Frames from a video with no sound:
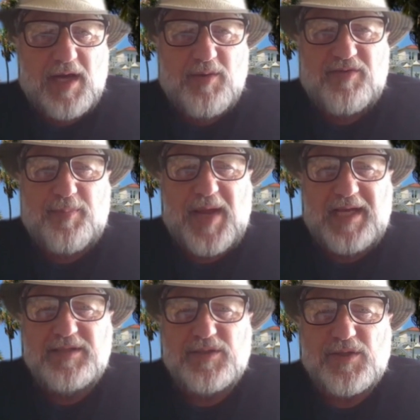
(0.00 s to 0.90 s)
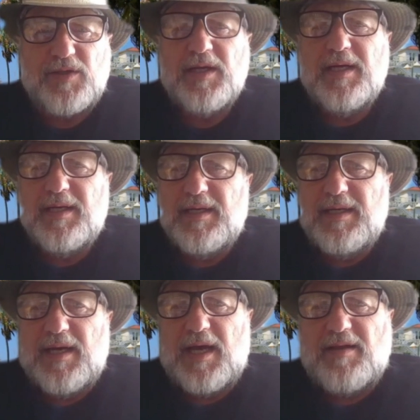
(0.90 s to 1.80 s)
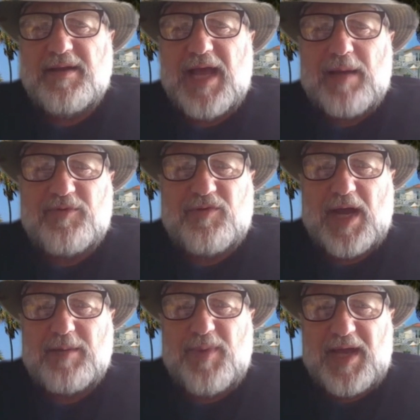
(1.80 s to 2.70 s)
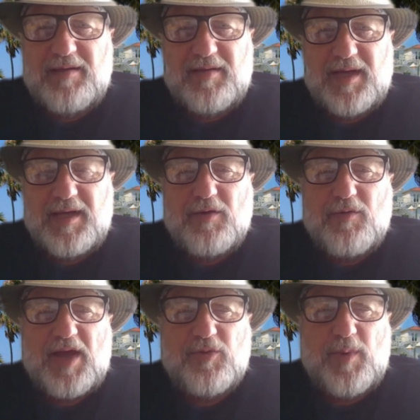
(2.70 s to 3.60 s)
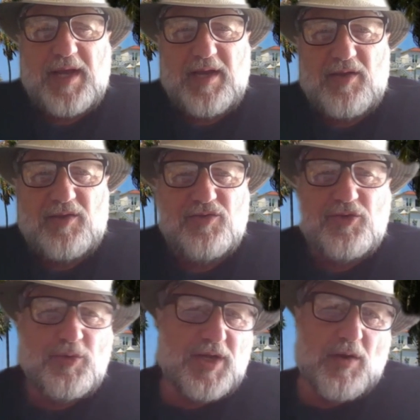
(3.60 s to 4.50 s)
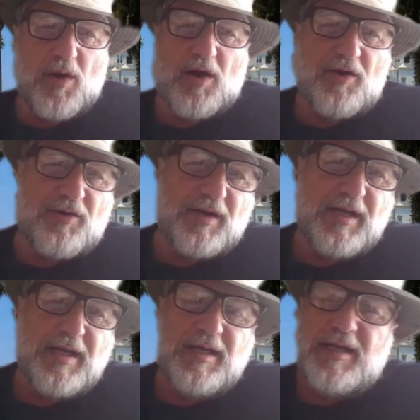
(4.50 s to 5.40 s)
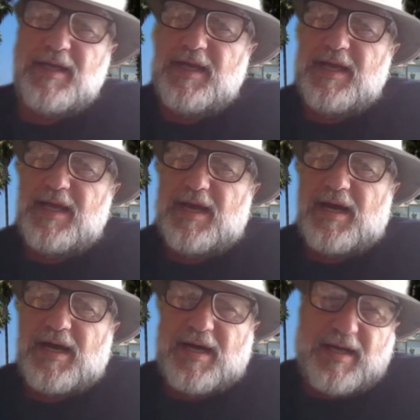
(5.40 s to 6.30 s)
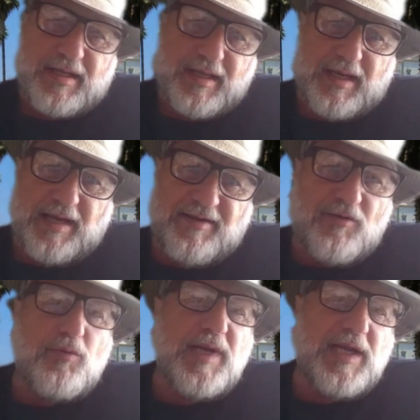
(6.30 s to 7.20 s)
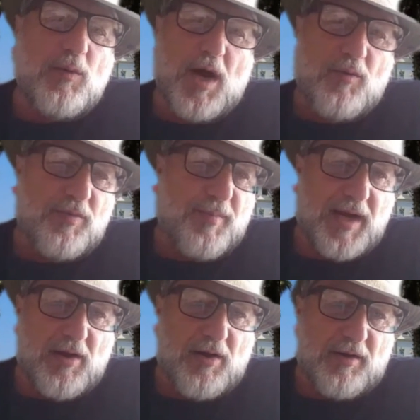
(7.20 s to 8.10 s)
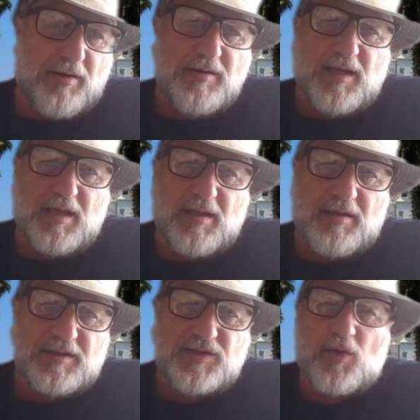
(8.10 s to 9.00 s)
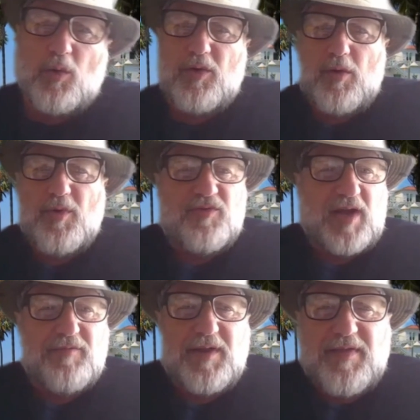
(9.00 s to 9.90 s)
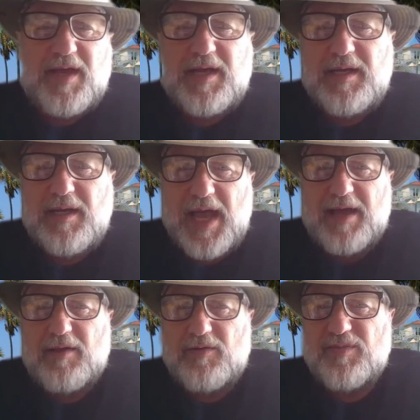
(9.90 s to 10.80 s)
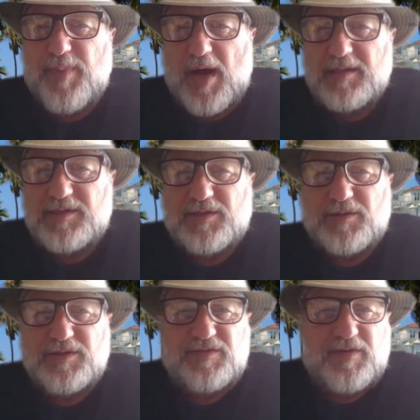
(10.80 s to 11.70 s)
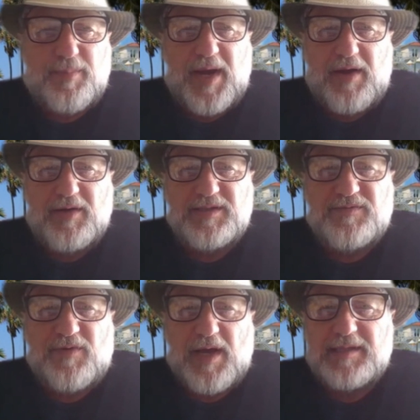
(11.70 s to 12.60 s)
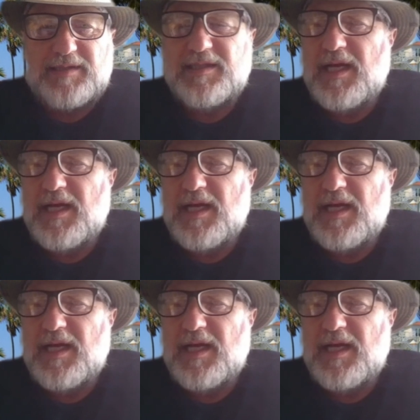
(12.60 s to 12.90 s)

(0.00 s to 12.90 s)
I was a painter. I did abstract painting, graduated in studio art, and did really well with my art. Sold almost everything, had sponsors from Paris, France.